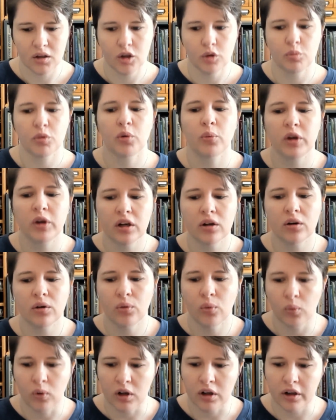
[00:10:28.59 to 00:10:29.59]
But we
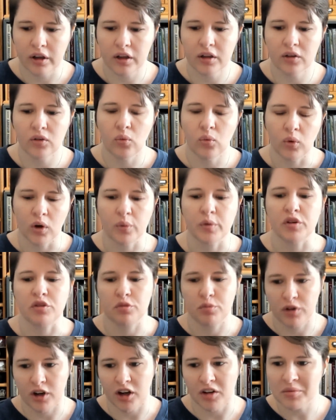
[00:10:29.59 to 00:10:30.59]
don't want what we've
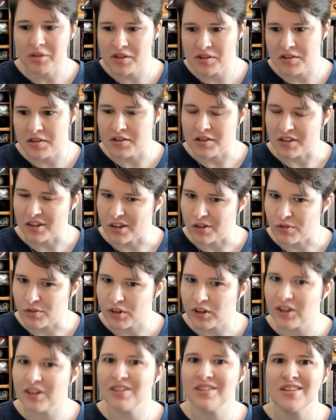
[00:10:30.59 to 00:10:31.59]
promised to
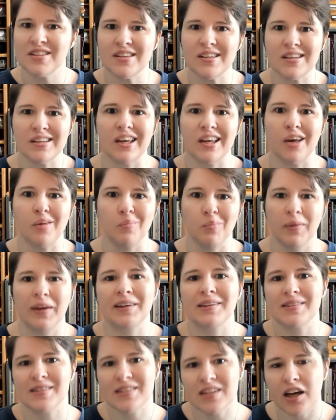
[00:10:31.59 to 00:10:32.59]
deliver to get
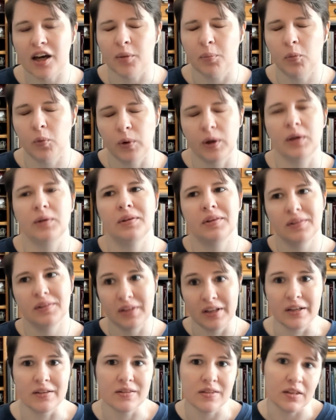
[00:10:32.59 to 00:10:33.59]
mixed up with
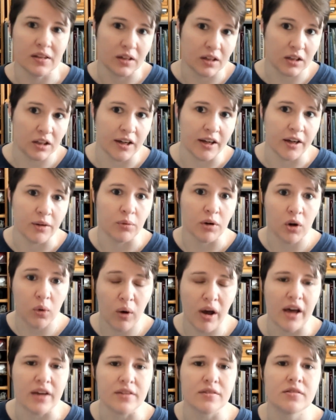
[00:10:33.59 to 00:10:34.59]
things that a client
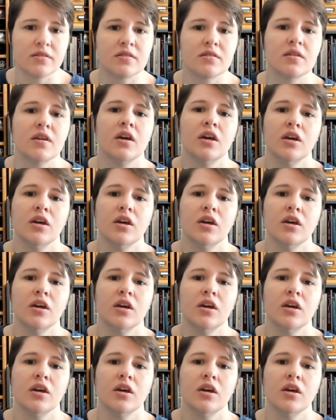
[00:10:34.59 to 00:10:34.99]
requests.